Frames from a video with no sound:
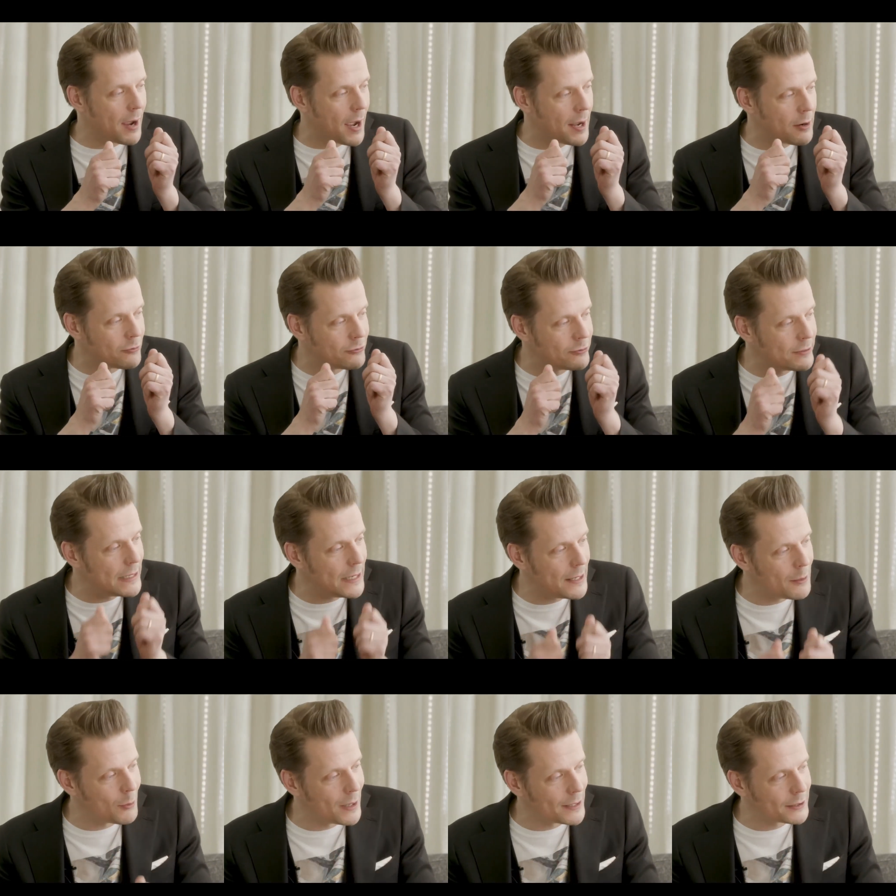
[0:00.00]
I
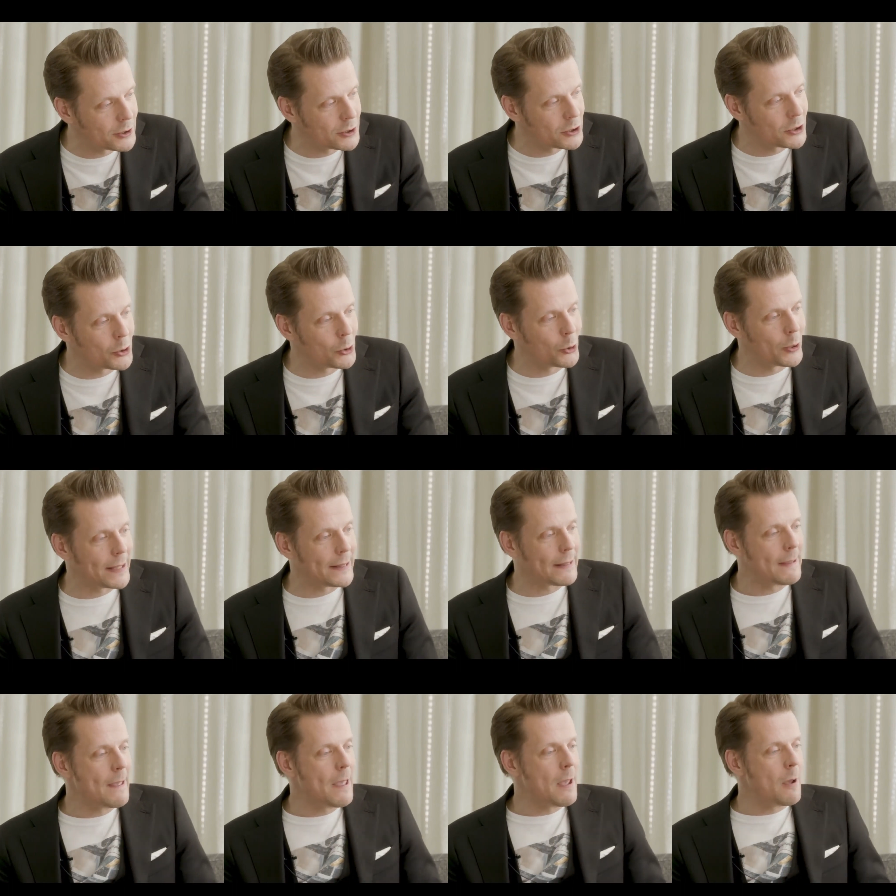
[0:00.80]
really want to do it.
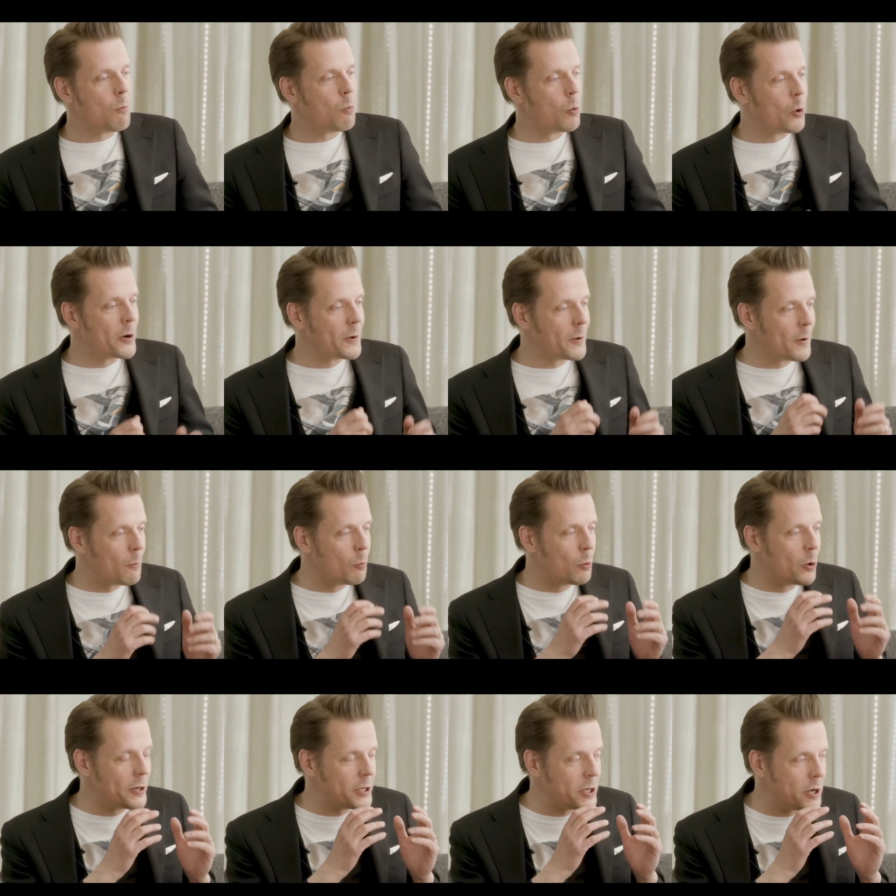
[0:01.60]

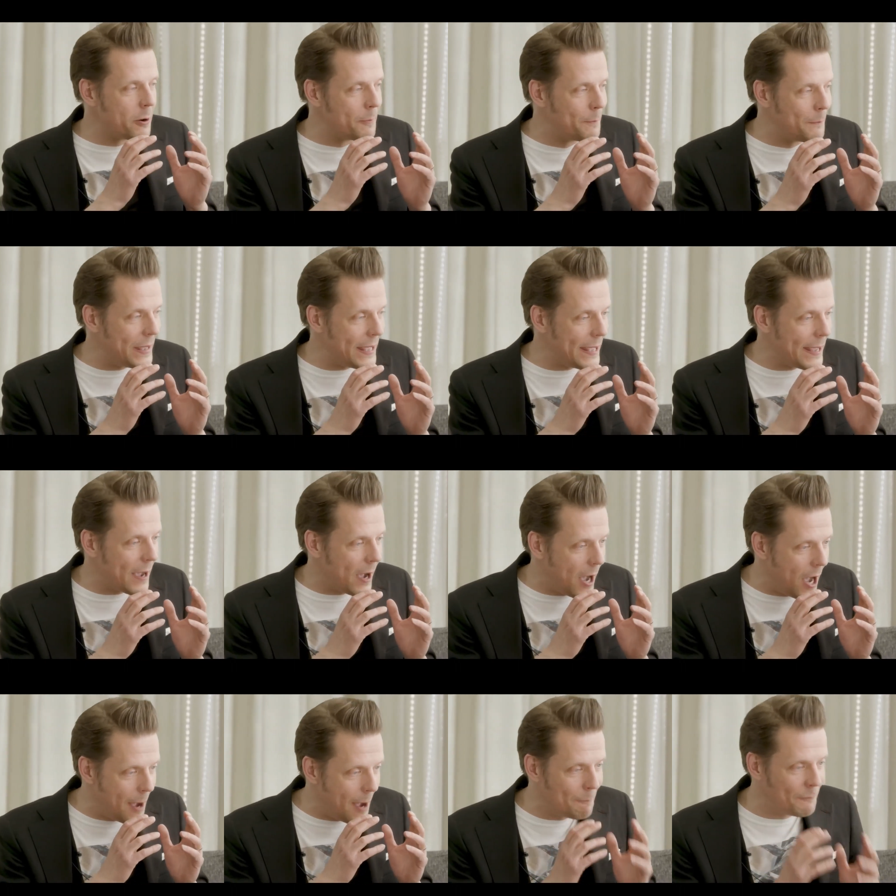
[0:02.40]
Would you be
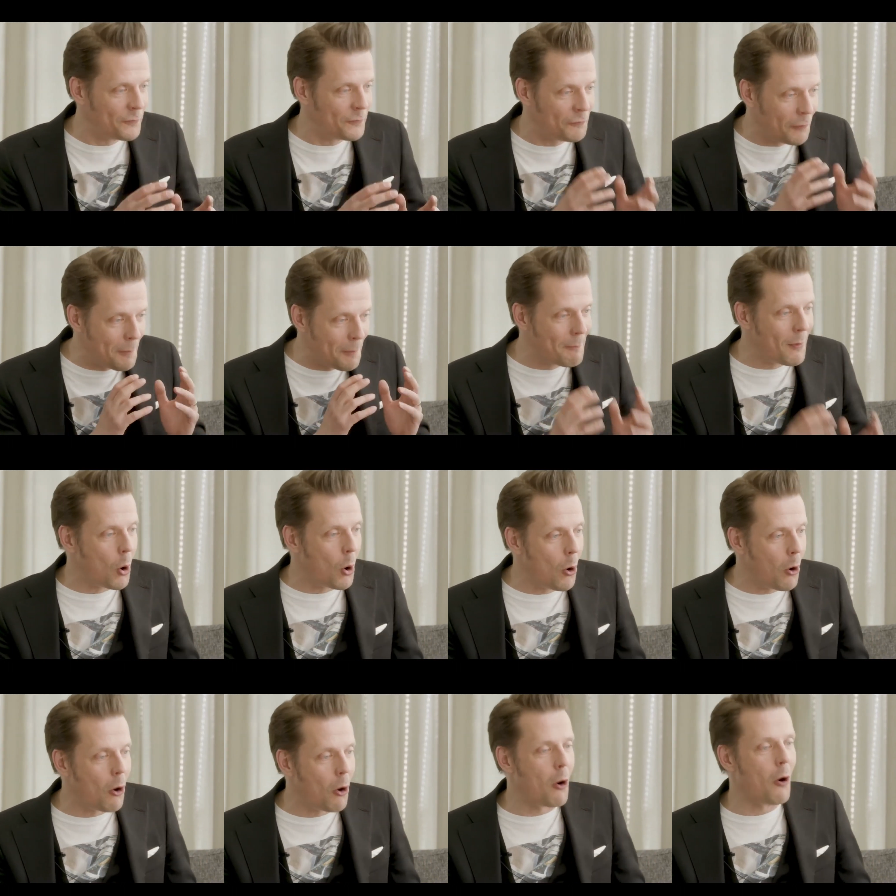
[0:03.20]
up for
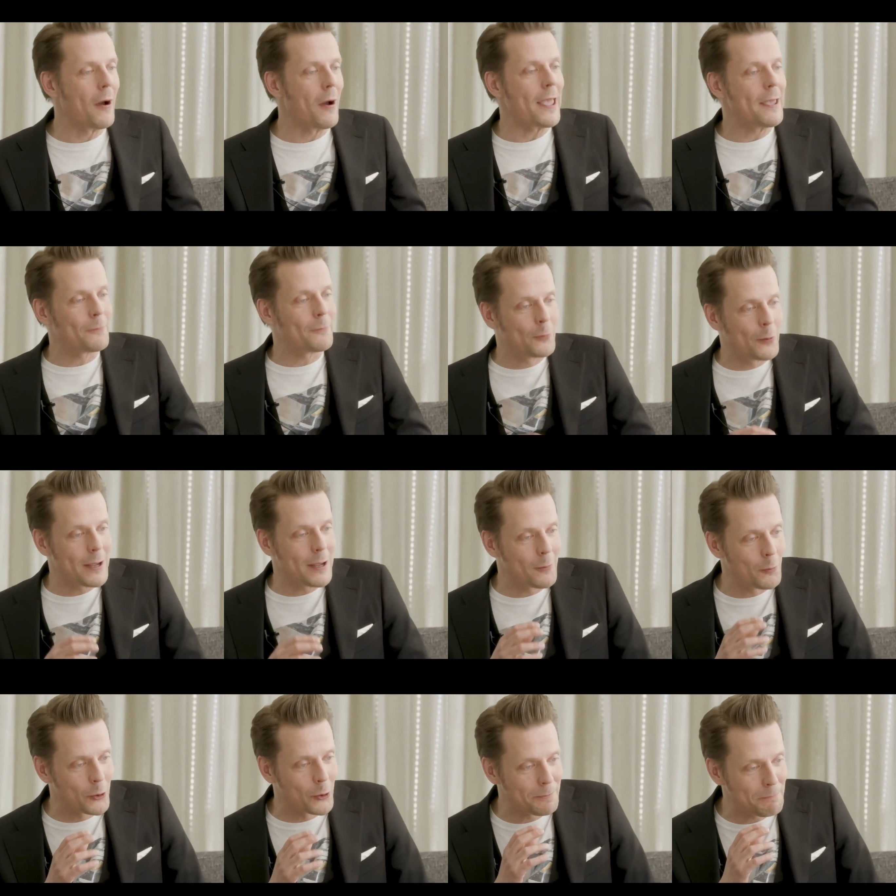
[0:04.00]
more if
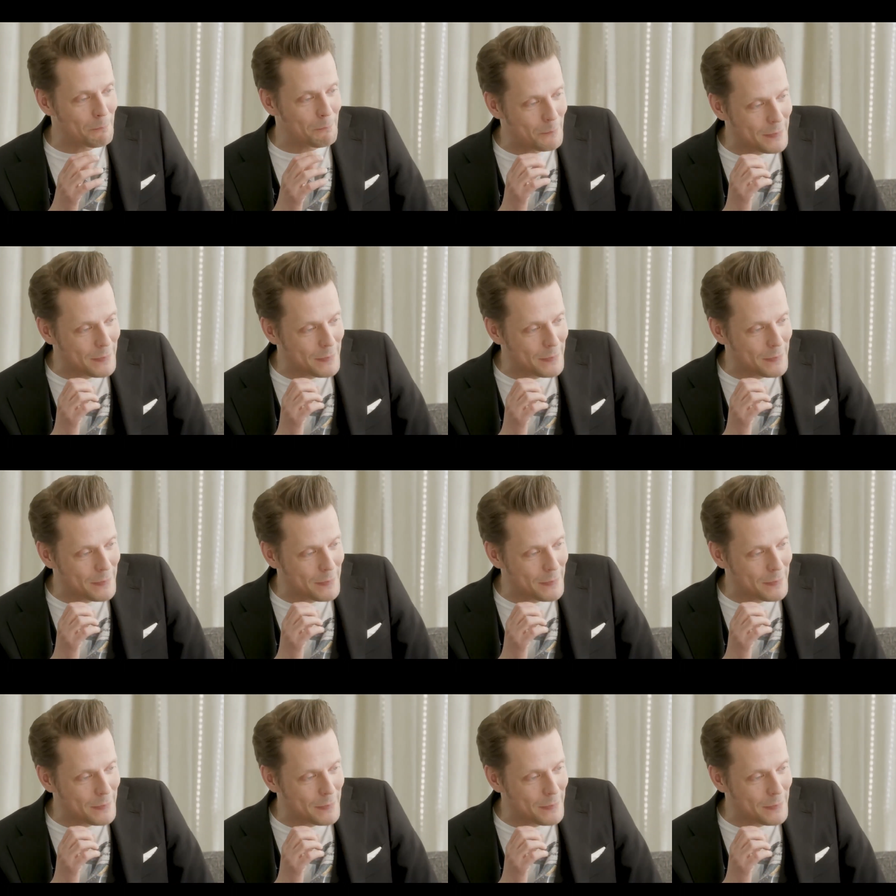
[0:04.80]
we would